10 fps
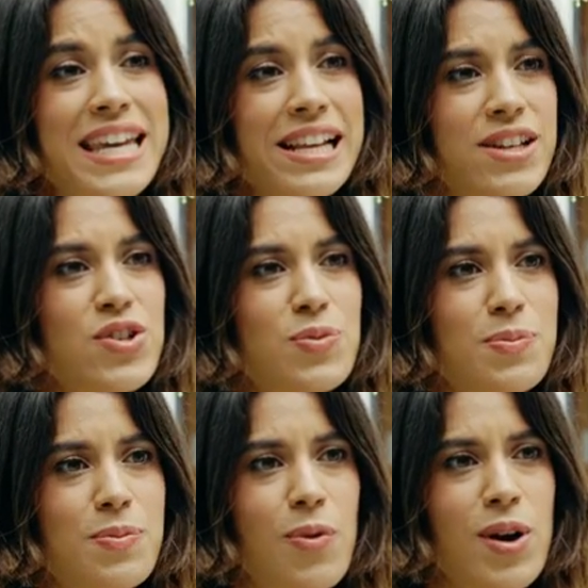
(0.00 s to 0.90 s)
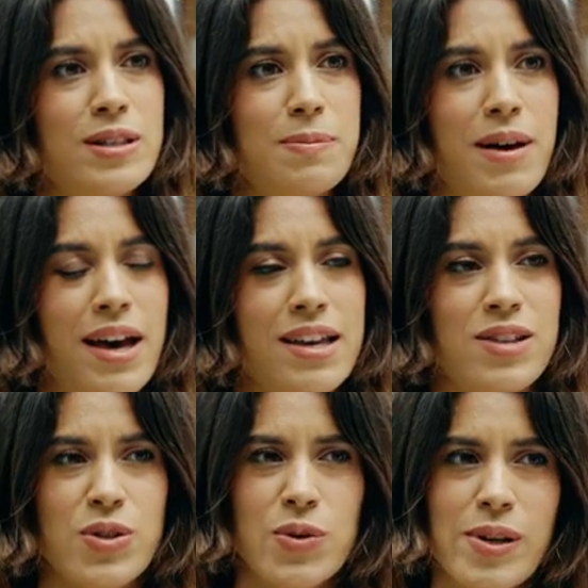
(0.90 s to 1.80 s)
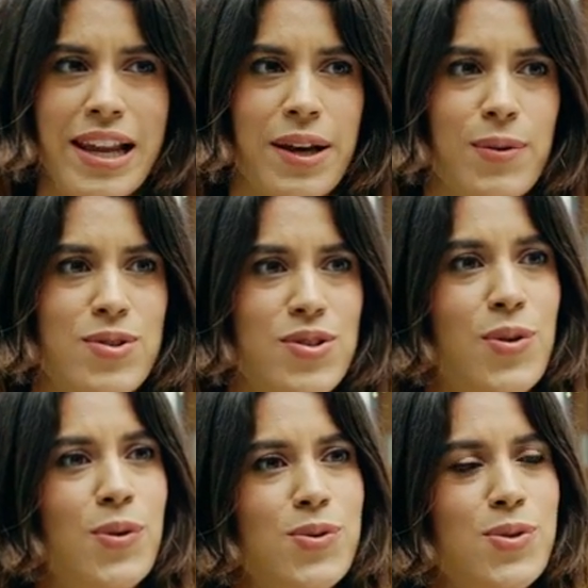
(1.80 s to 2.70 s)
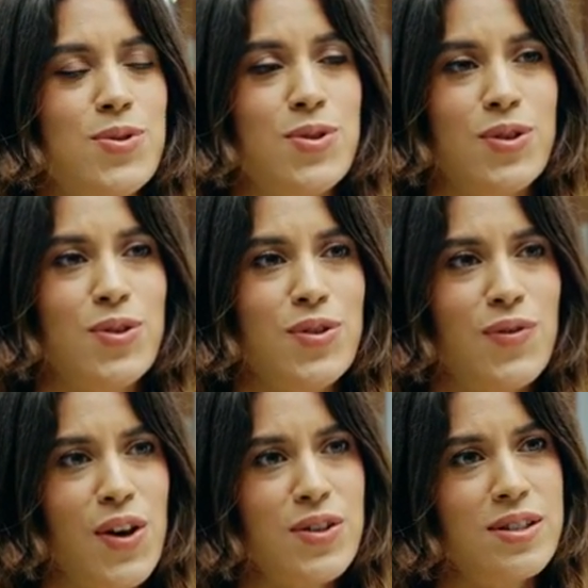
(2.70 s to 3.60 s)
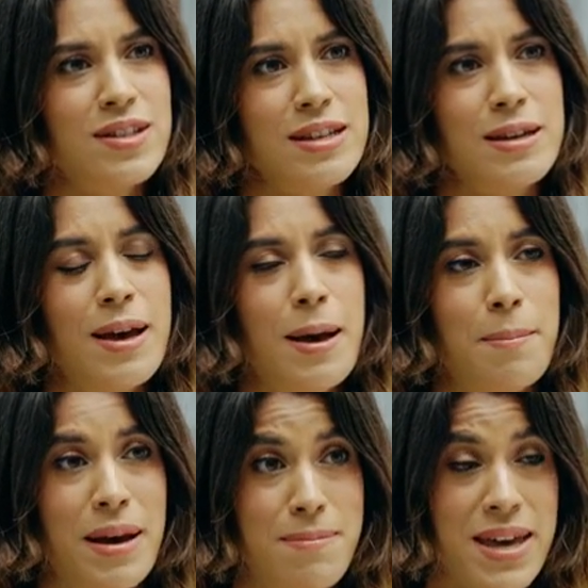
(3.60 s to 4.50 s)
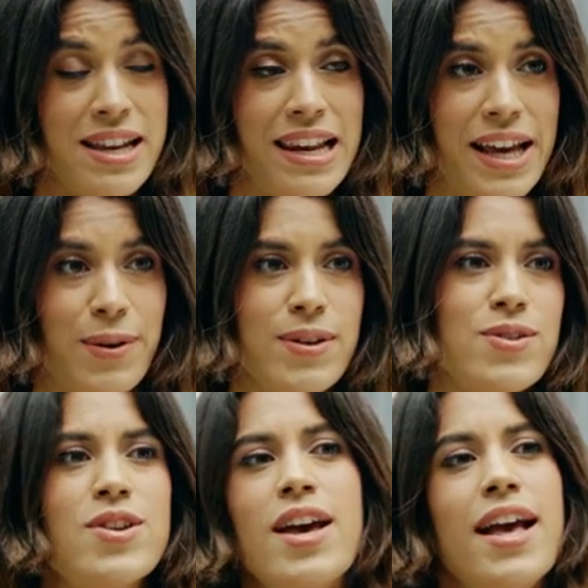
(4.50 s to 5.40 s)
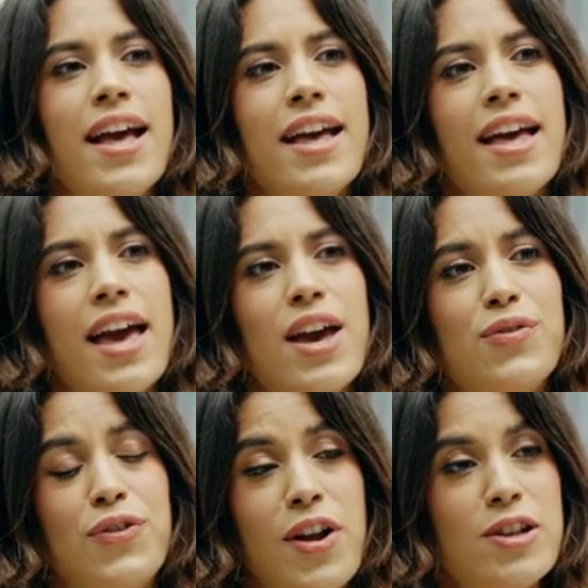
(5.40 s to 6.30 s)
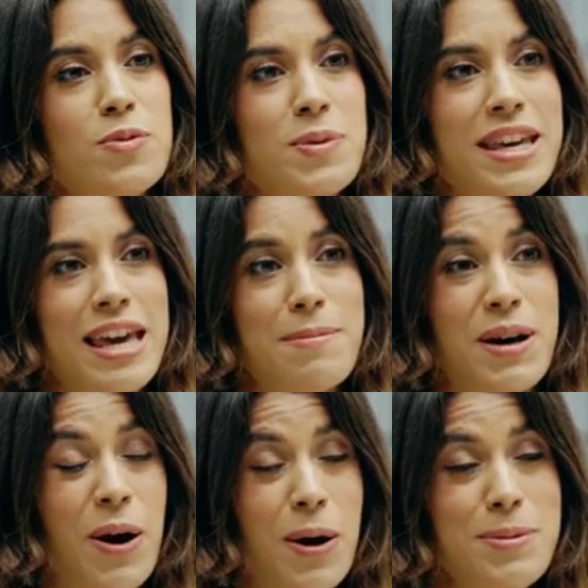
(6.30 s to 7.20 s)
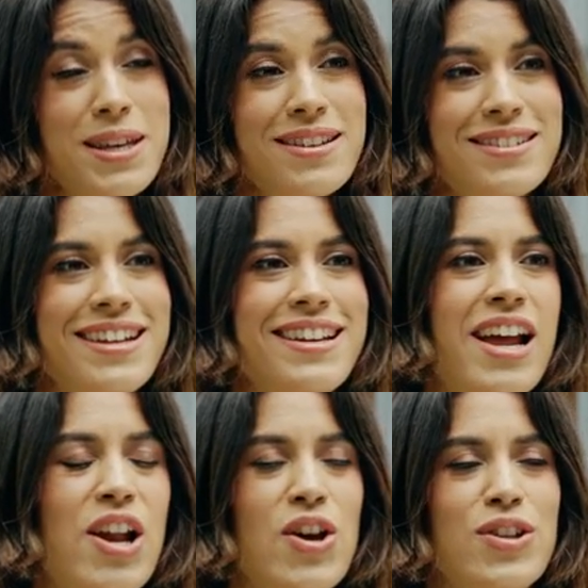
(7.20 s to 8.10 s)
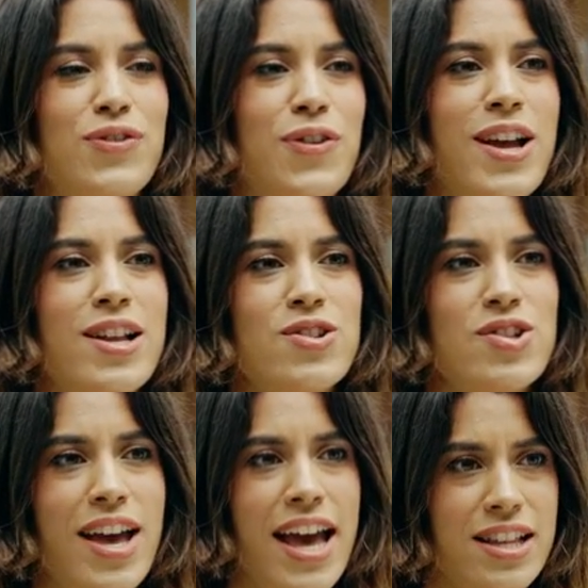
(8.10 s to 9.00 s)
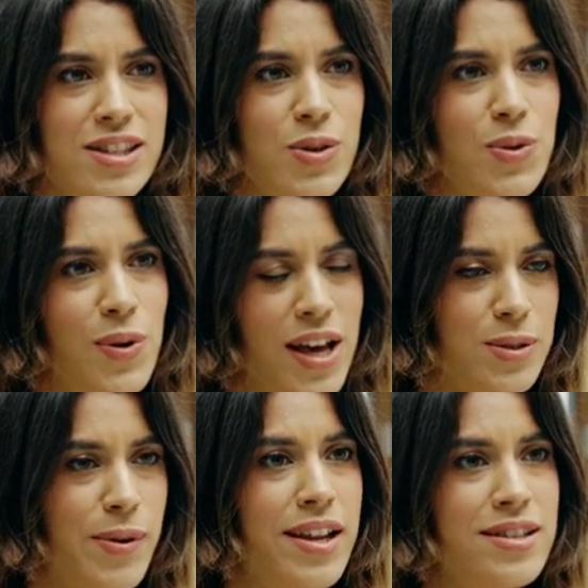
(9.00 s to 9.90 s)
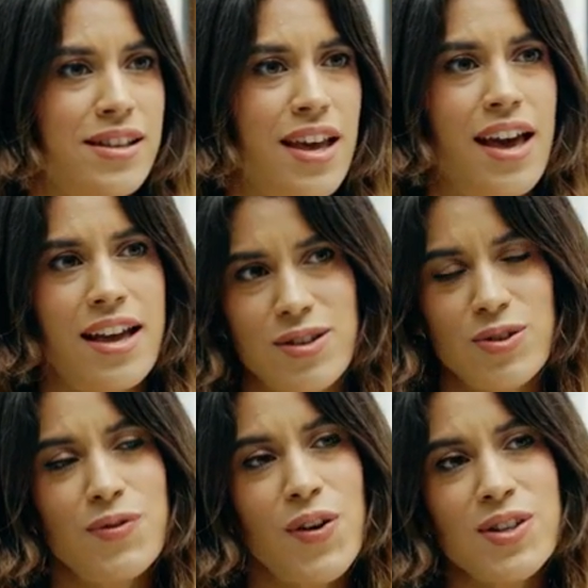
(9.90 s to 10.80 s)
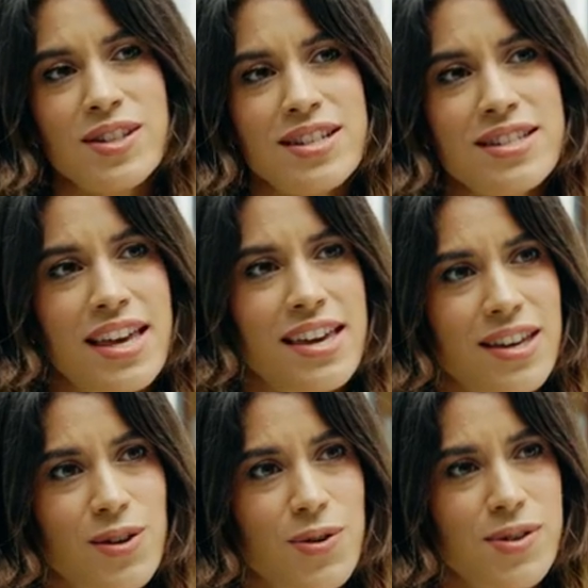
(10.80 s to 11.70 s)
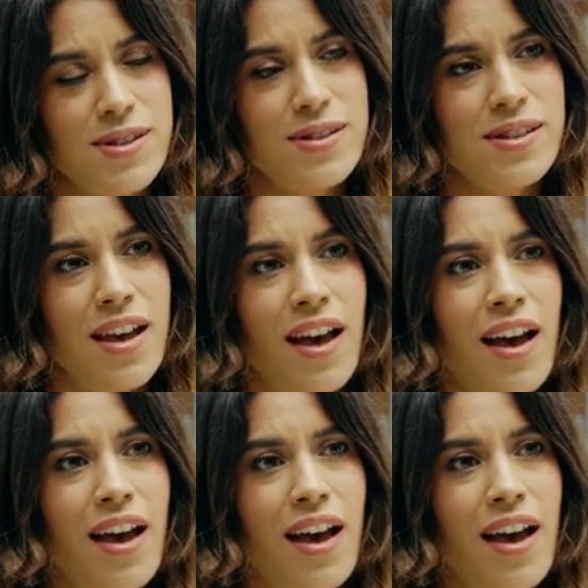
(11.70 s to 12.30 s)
English was my school language and also during university my main language. French became a hobby and I learned French at school as well as at university taking courses,